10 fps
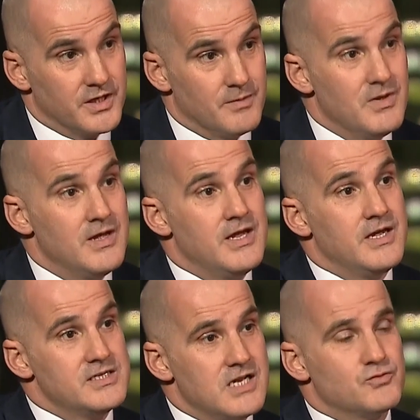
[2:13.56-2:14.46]
him,
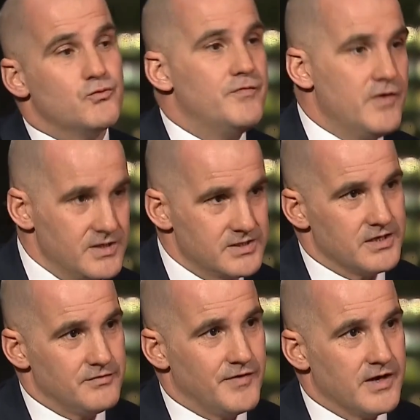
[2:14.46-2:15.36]
is let's reverse
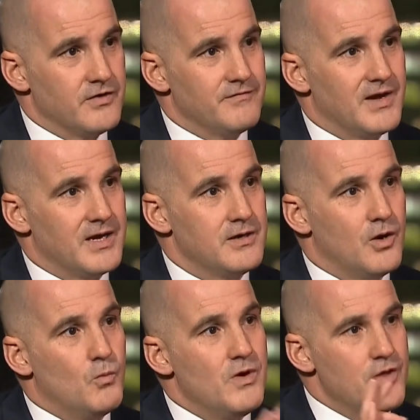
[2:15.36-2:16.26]
that de facto ban
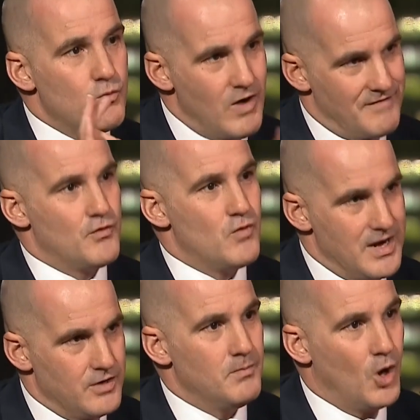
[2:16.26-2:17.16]
with a
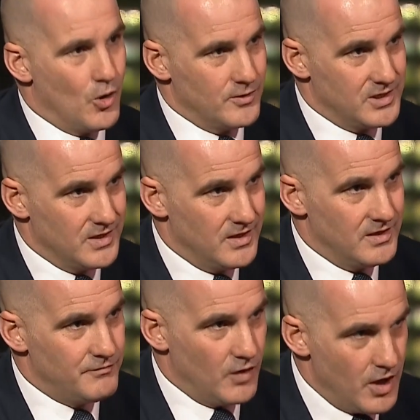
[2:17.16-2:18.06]
referendum lock
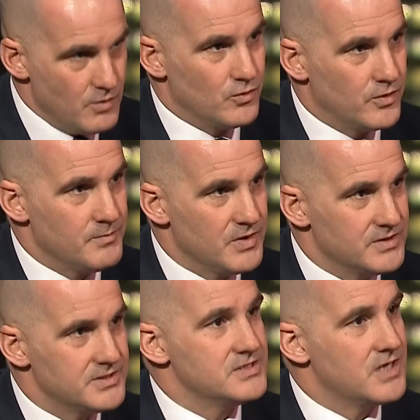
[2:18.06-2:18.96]
for local
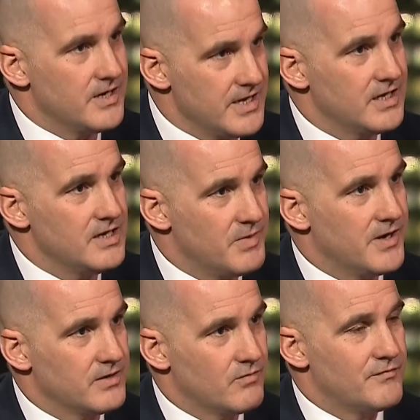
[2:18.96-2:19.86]
communities, a legally
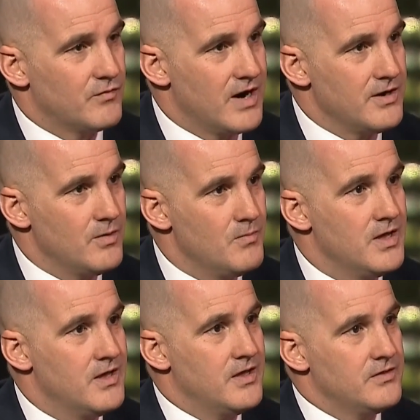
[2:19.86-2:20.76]
binding referendum
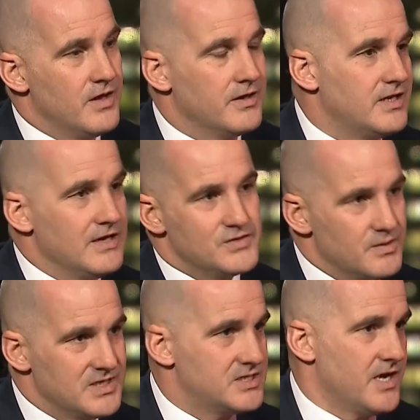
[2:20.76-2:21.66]
that gives
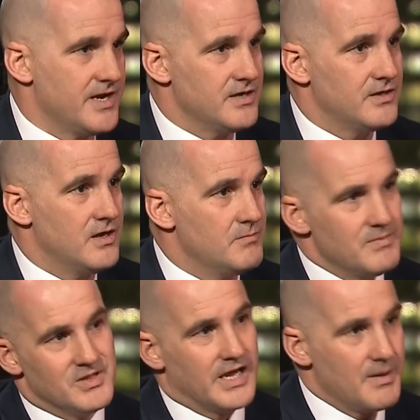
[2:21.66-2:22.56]
them a stake.
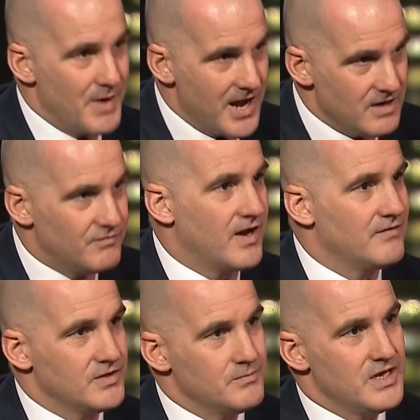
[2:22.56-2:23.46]
Maybe they get paid for
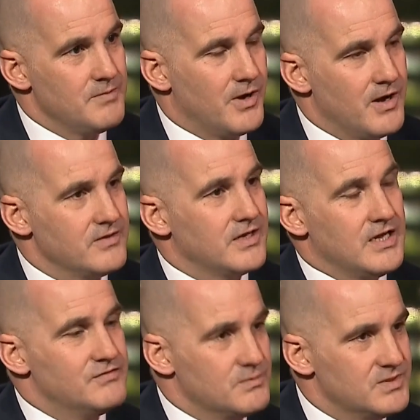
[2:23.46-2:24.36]
having them nearby. That
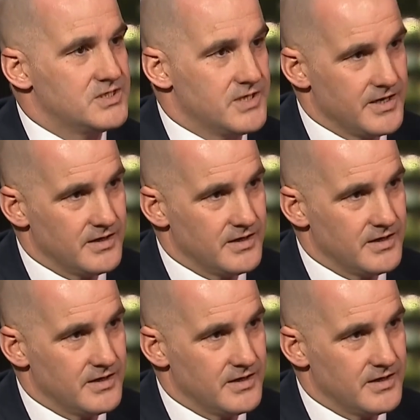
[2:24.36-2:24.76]
gives them a stake.